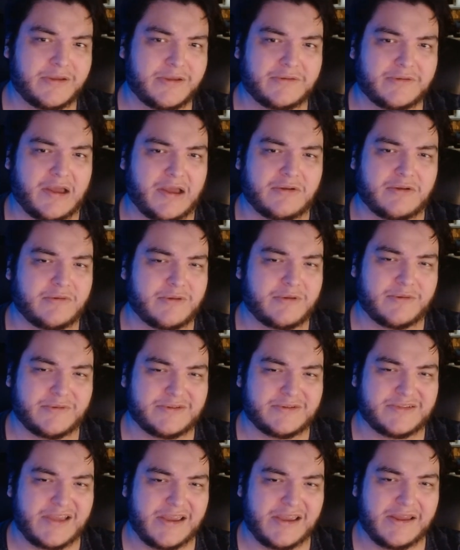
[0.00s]
I don't know what you want to
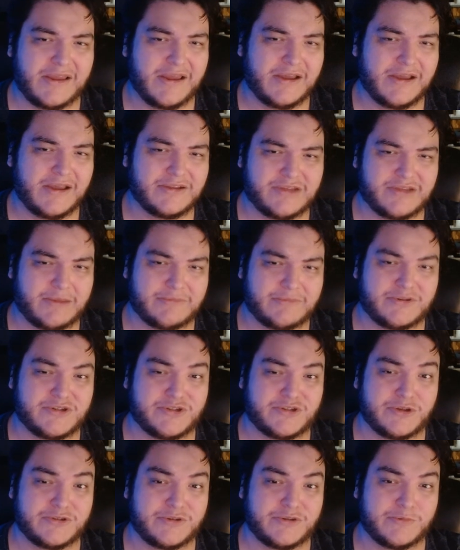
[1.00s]
say. I'm just
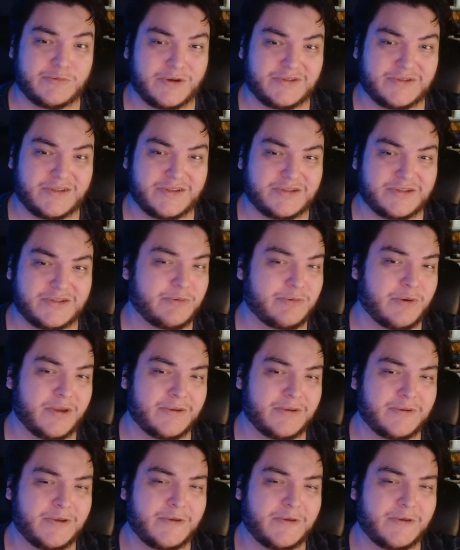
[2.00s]
using words at this point.